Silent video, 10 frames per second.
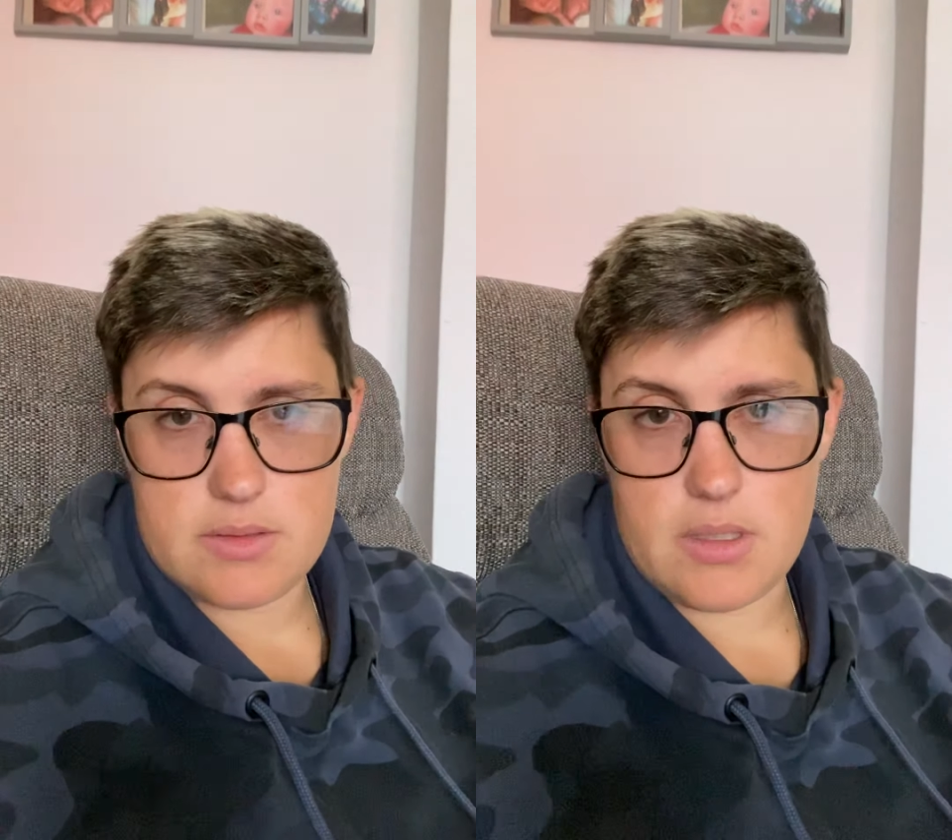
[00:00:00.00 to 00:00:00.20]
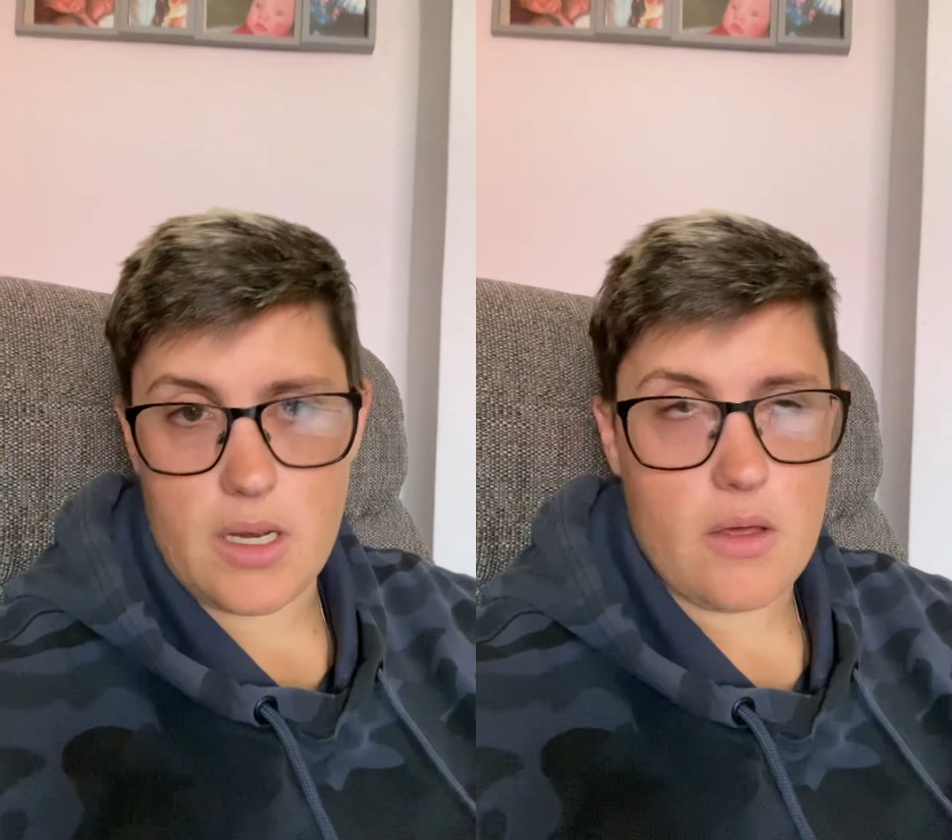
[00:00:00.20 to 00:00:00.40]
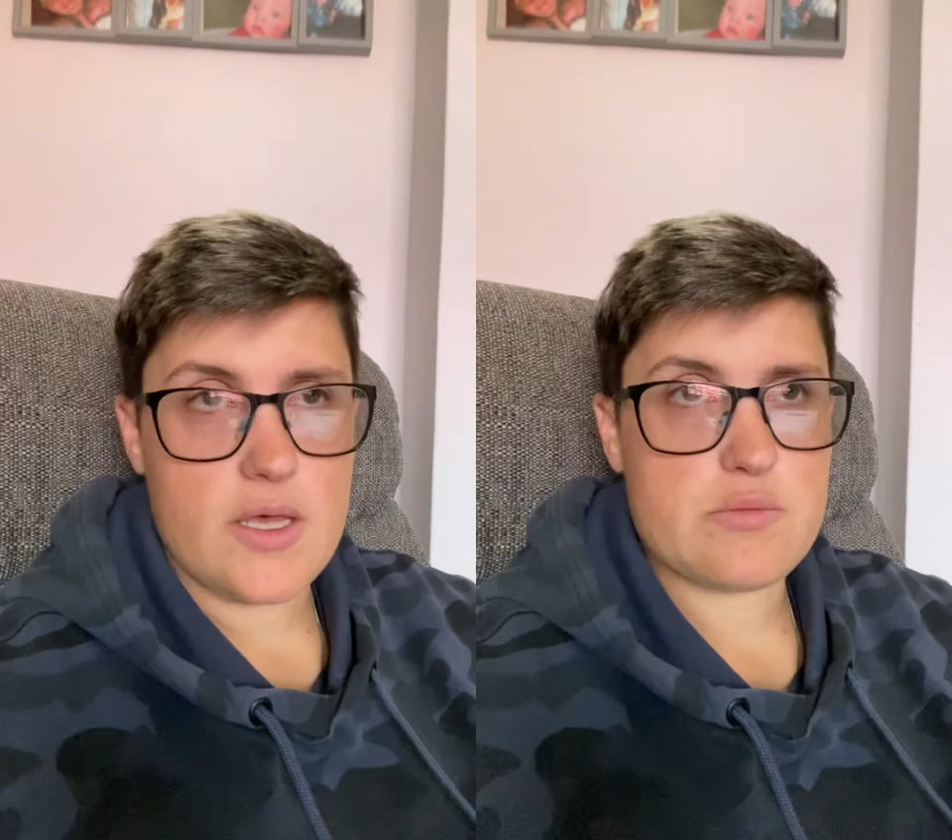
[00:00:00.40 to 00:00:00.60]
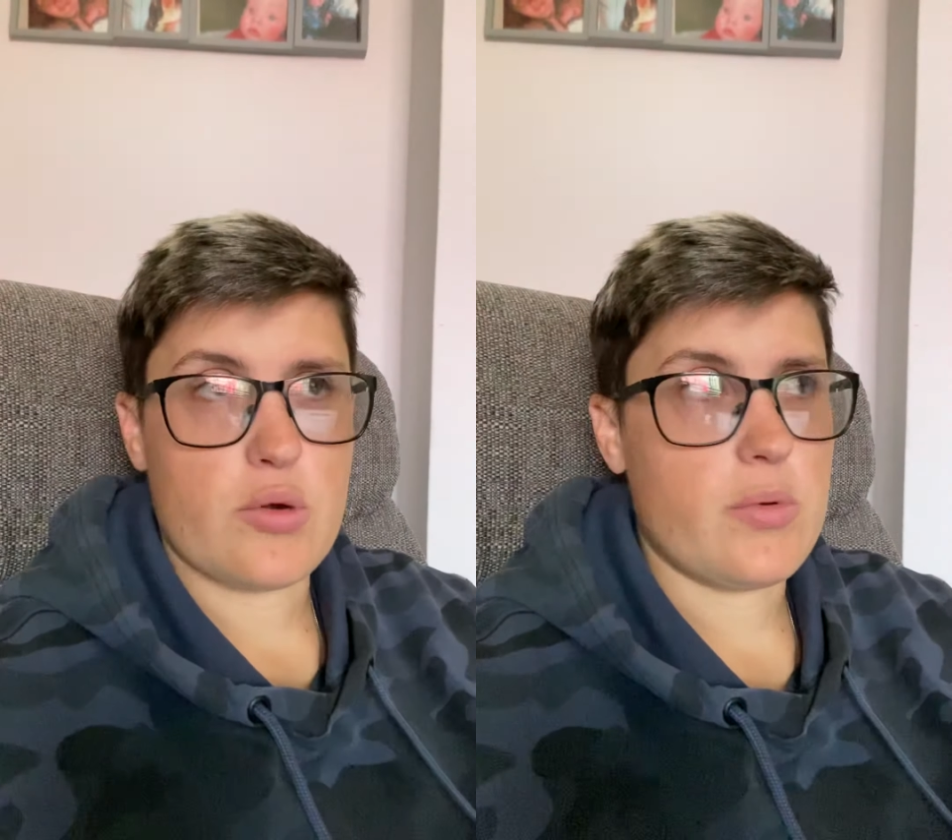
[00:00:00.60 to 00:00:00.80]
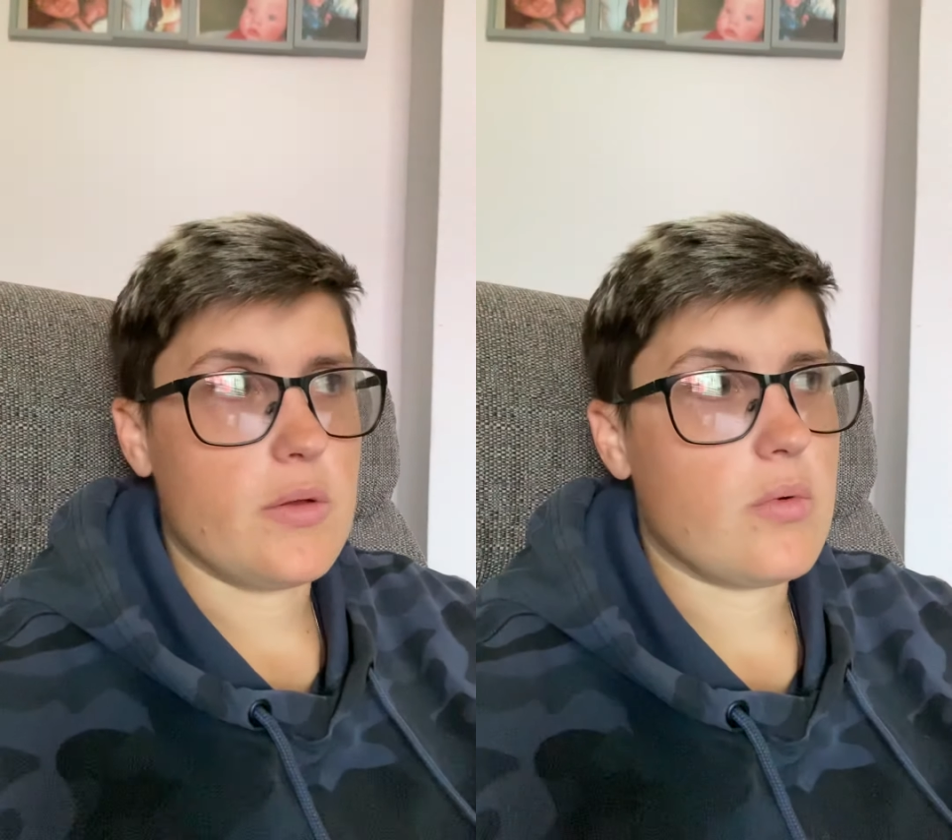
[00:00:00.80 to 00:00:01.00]
you know. That's
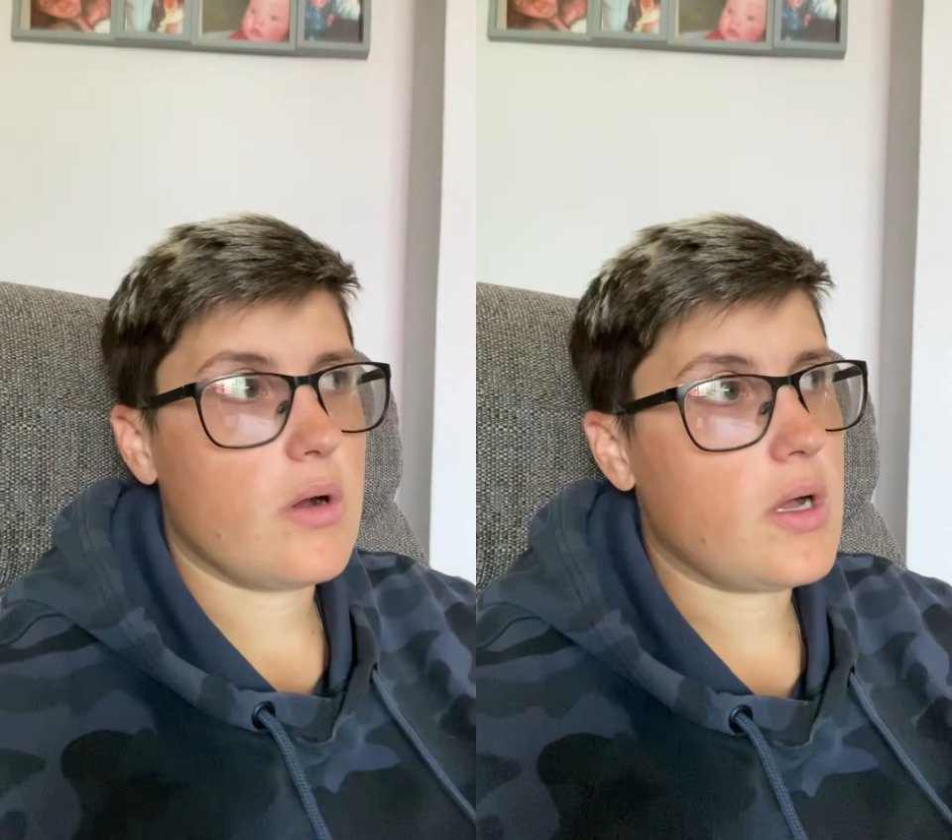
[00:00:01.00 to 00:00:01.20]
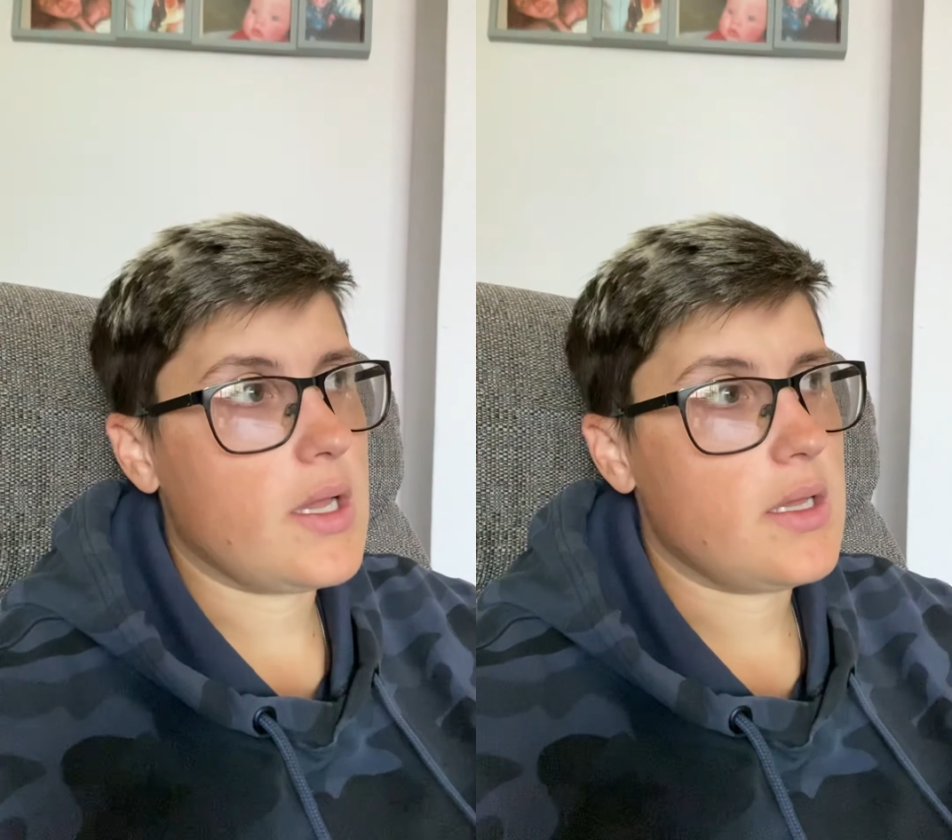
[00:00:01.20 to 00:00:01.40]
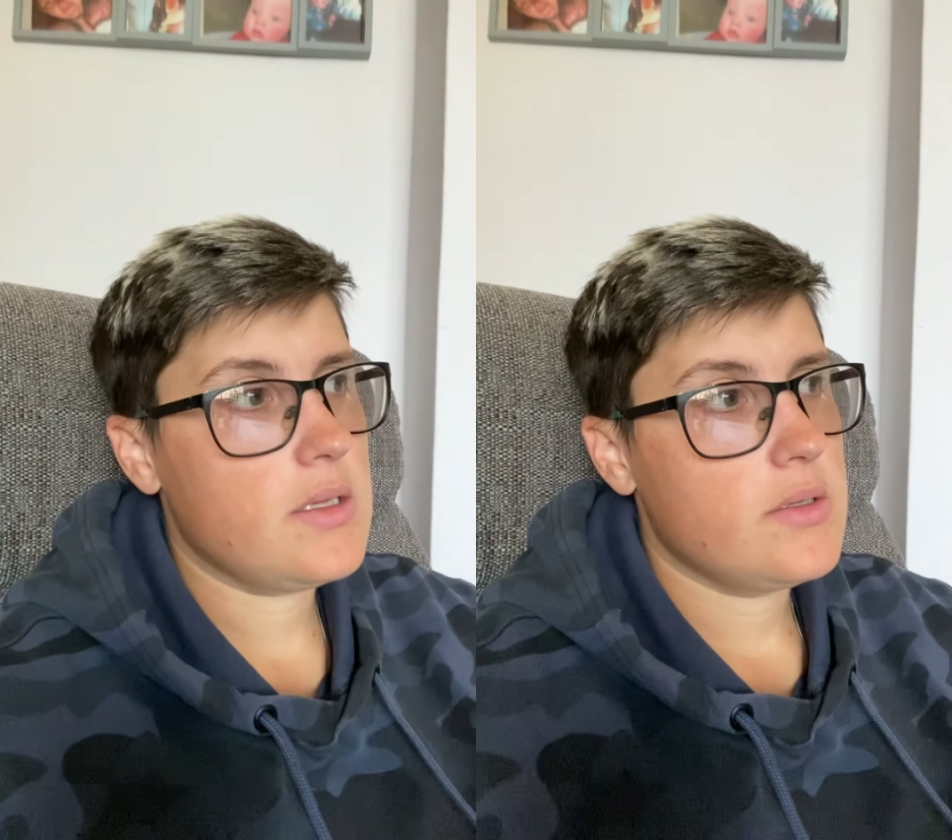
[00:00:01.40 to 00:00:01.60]
probably why